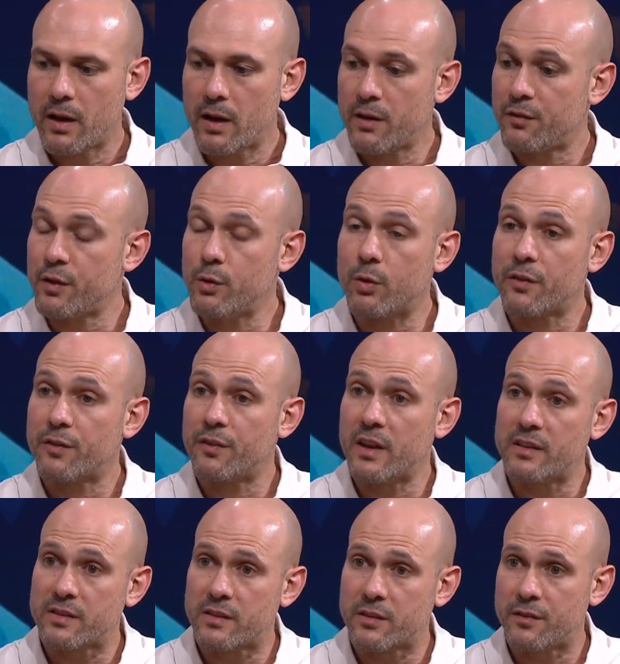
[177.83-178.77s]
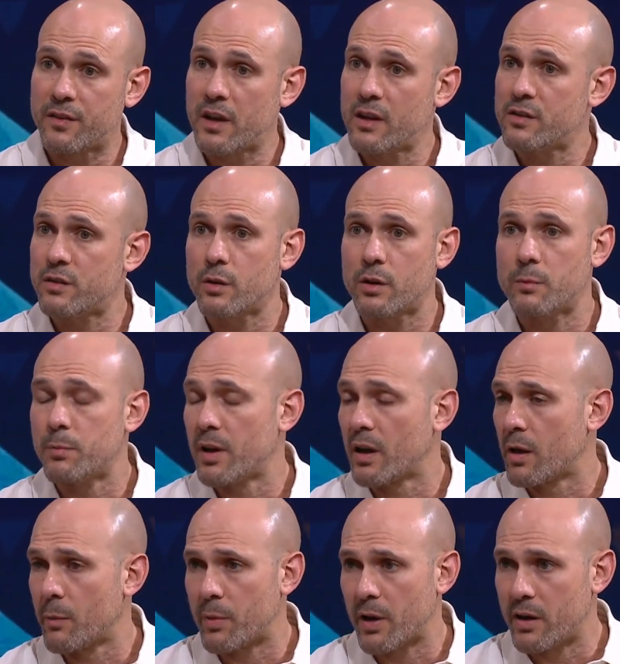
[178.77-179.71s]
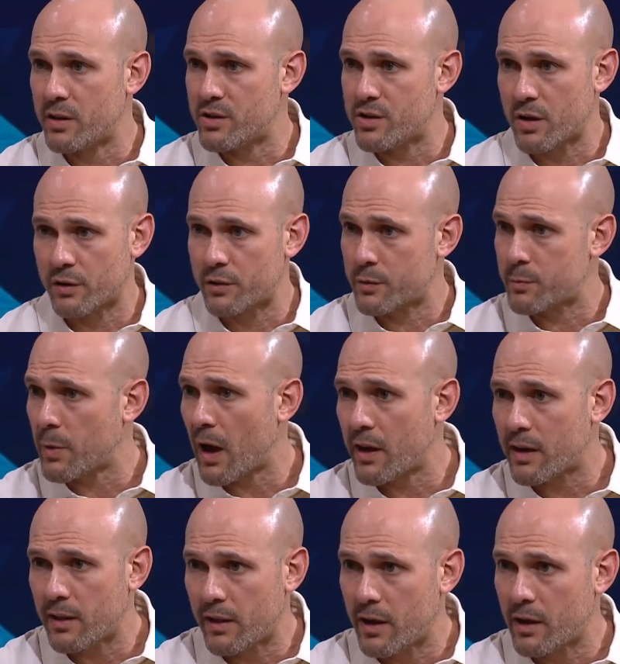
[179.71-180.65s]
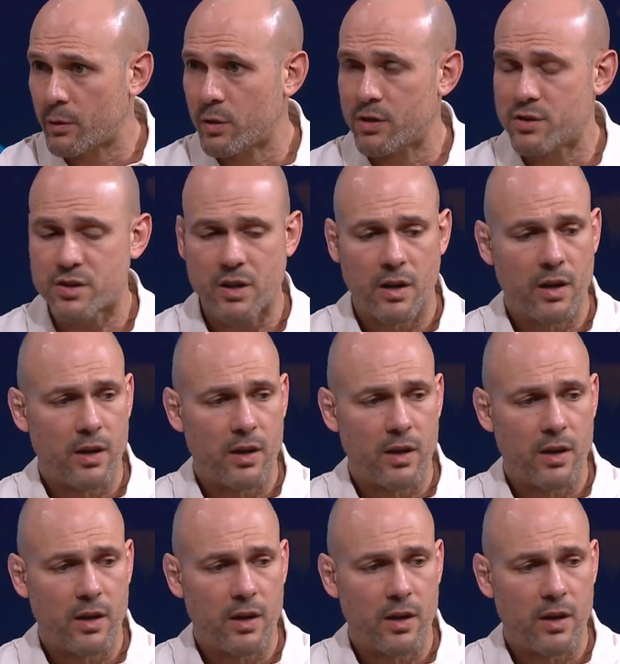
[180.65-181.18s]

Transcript: If you were face-to-face, you can pick up on each other's body language.